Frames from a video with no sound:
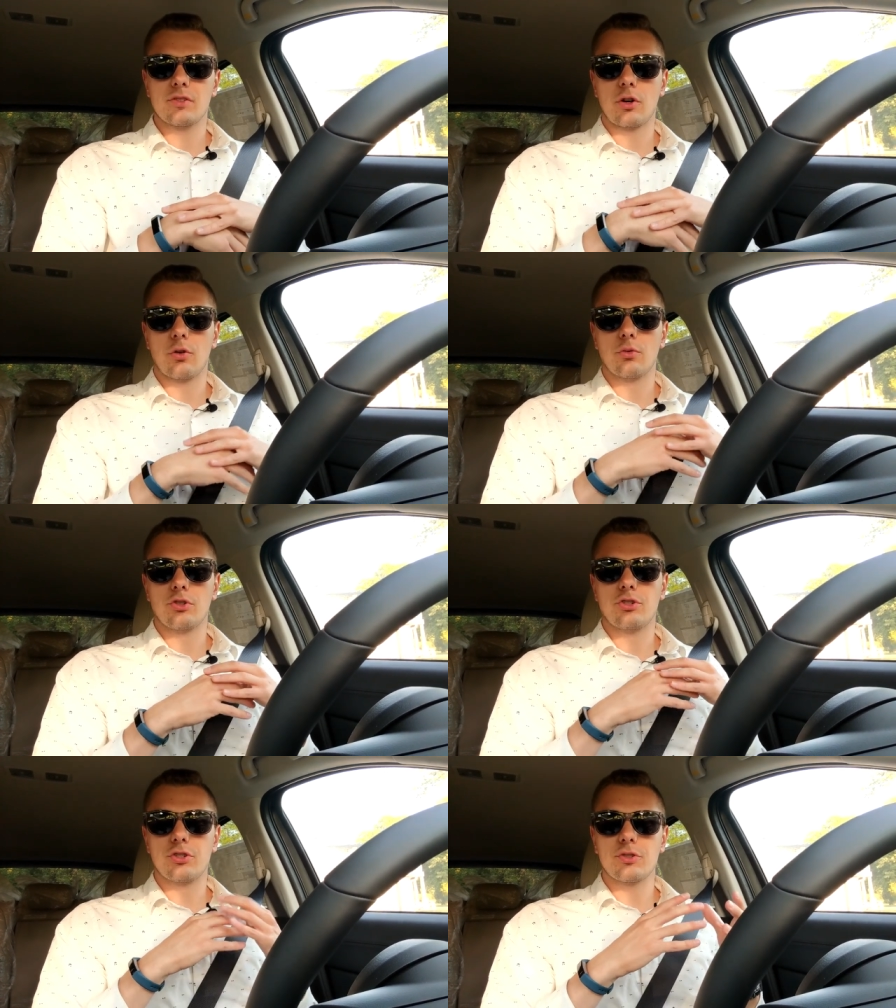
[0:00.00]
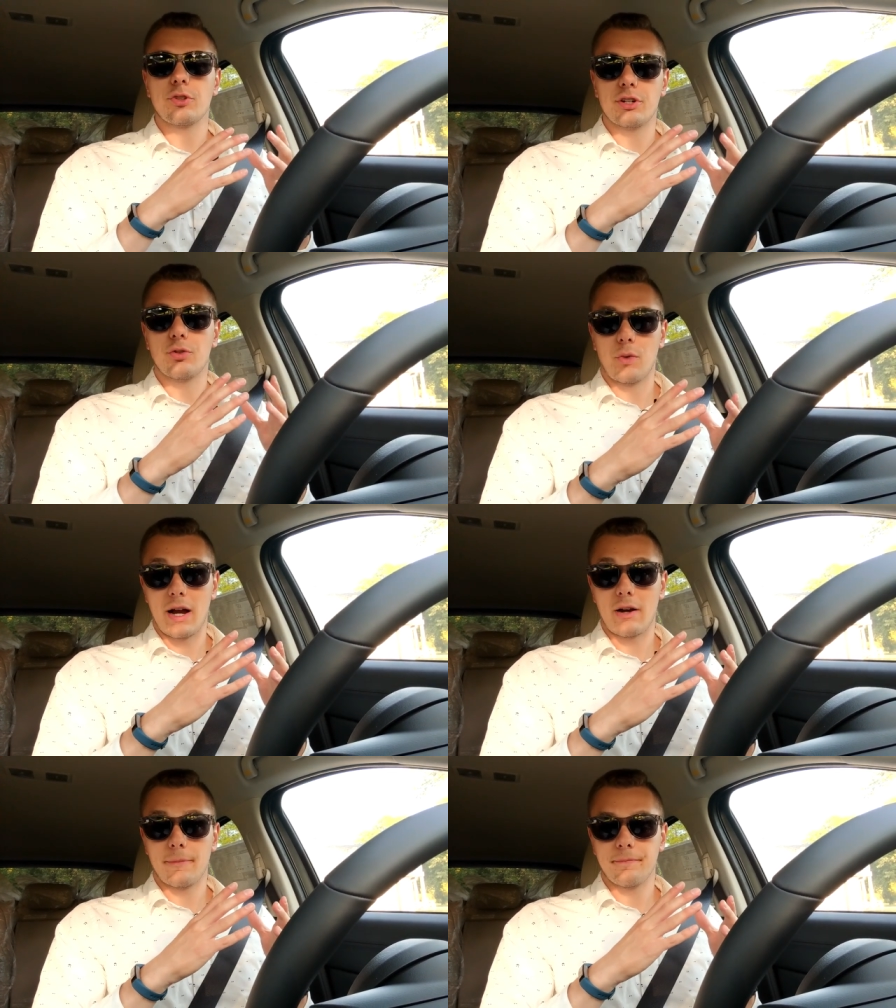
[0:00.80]
so just so you're
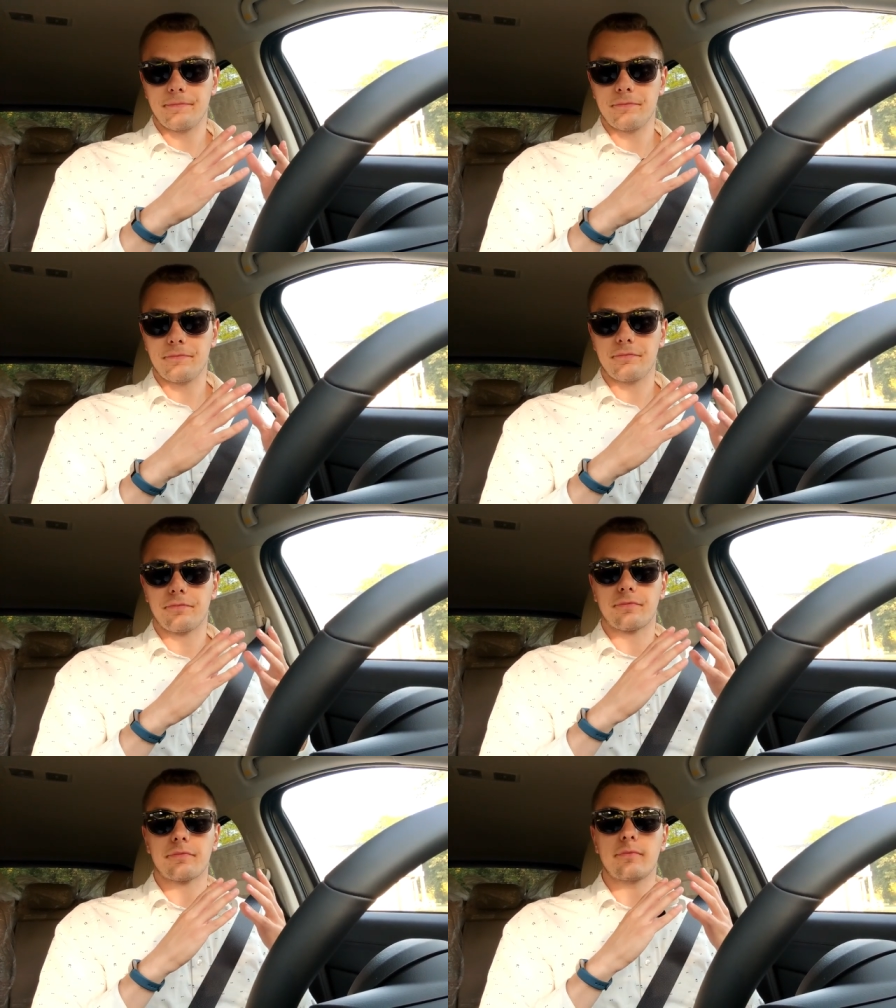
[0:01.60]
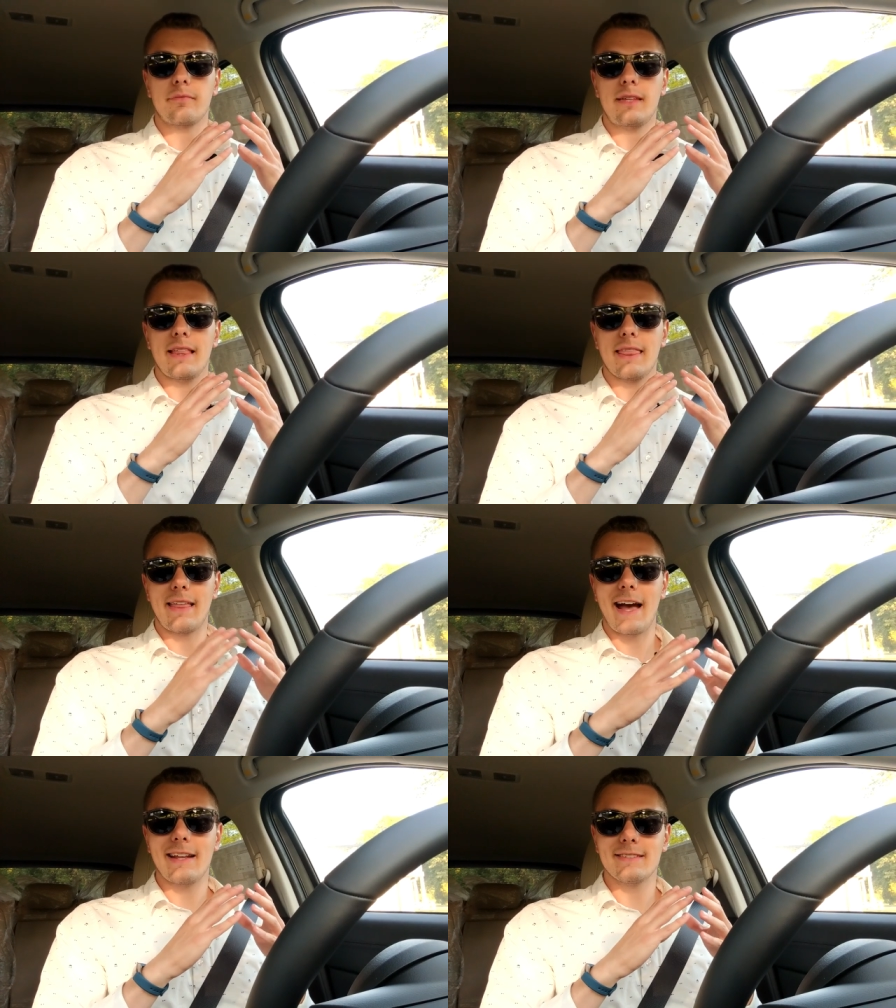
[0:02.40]
aware,
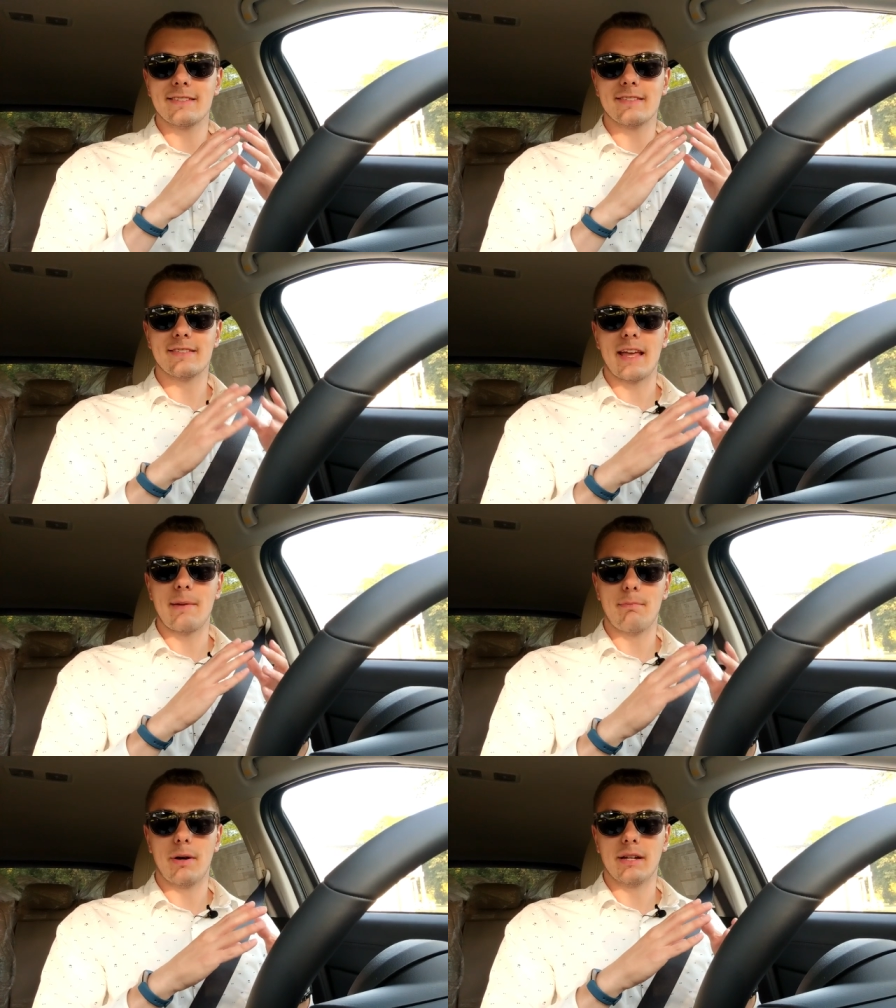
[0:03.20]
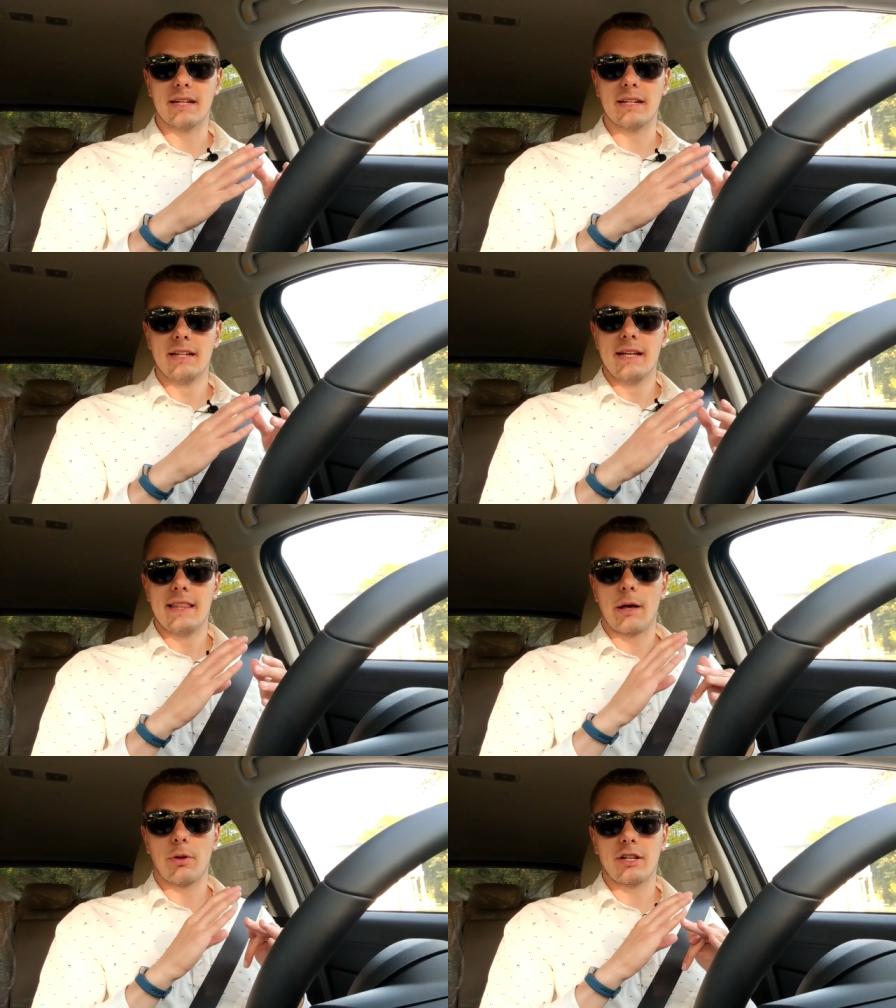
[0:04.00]
that is the same money
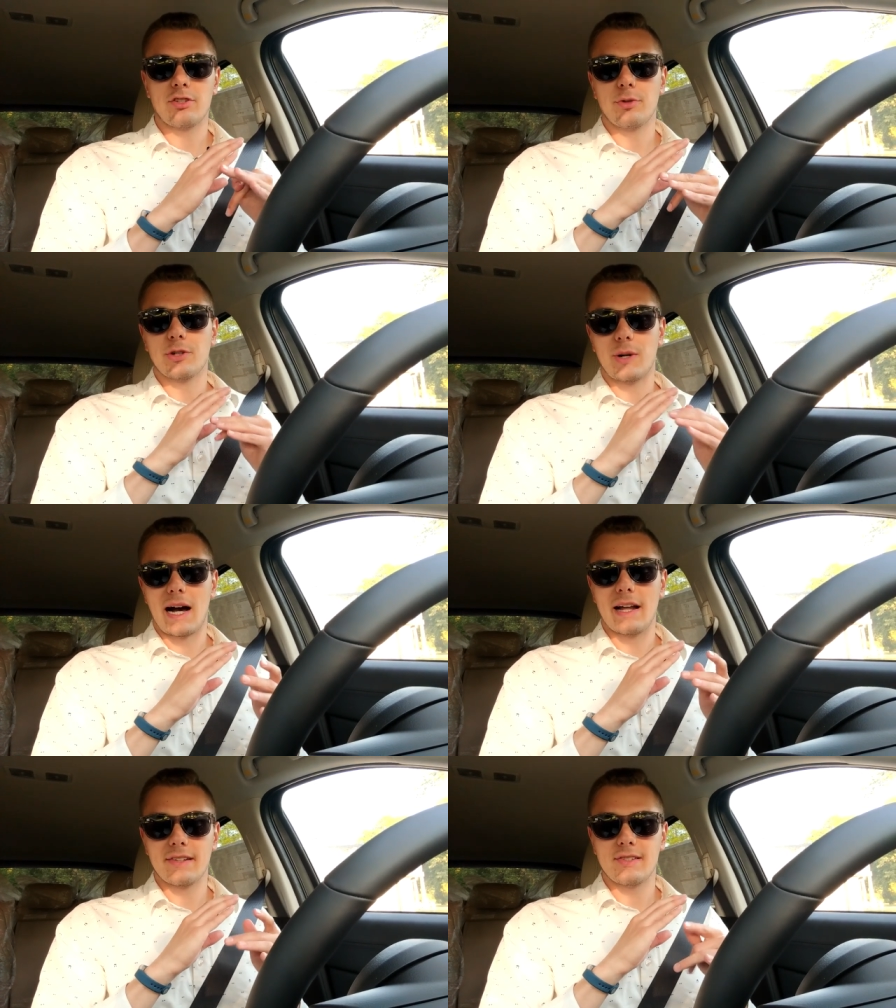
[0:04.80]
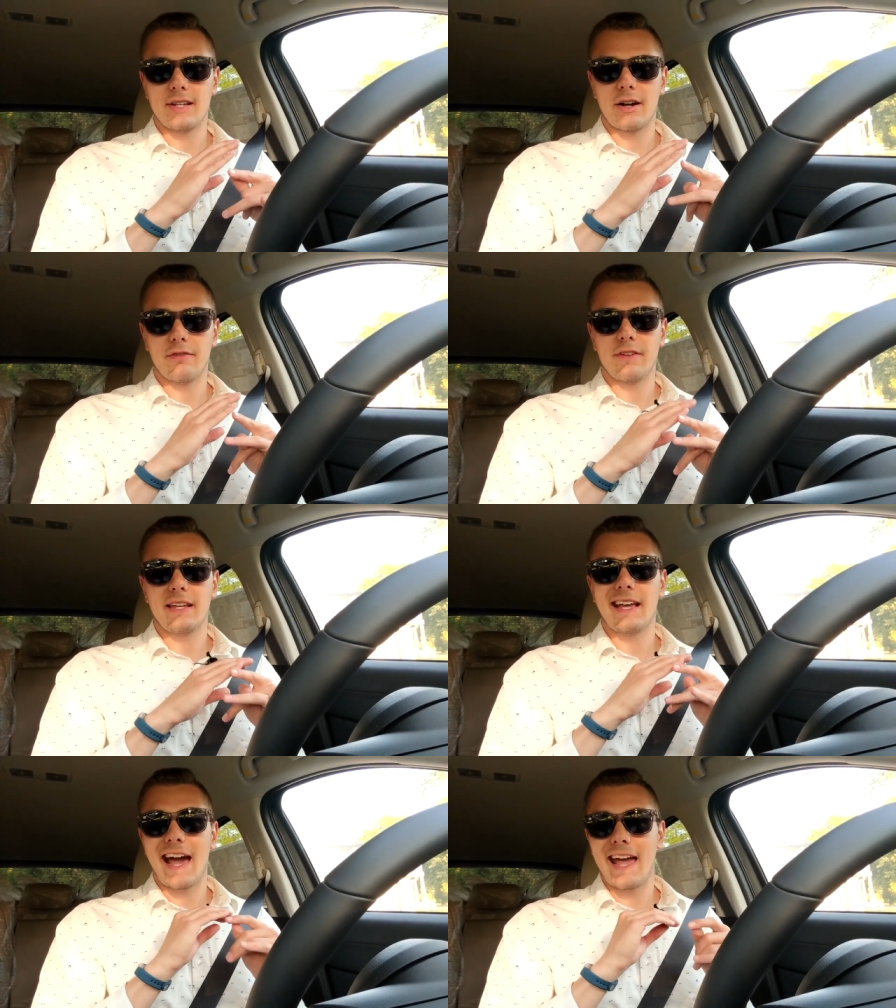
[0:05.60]
that will get you into a Honda
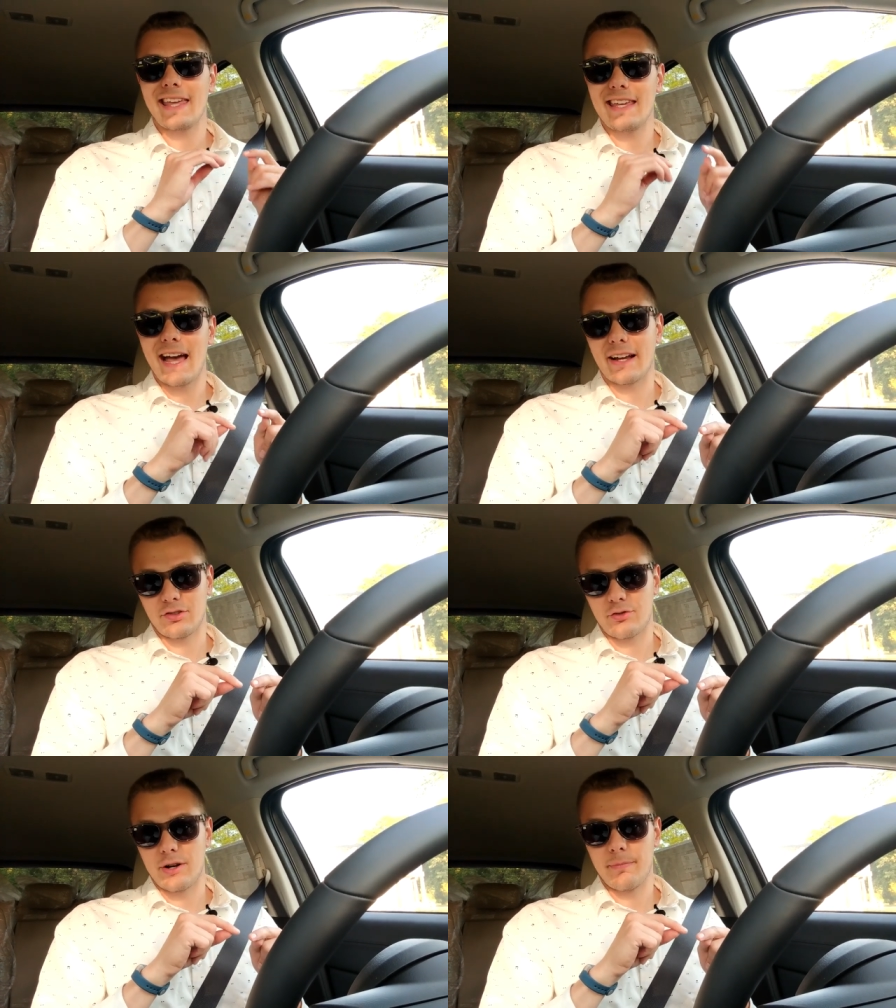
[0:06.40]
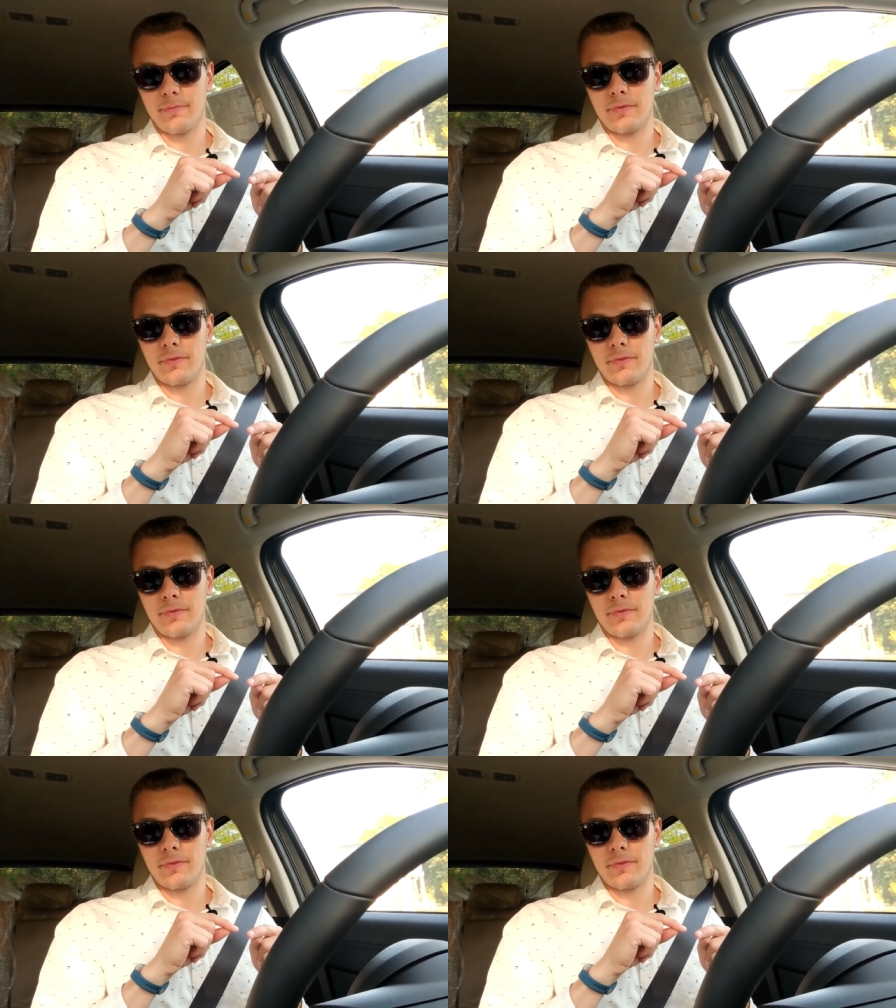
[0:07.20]
CRV EX trim.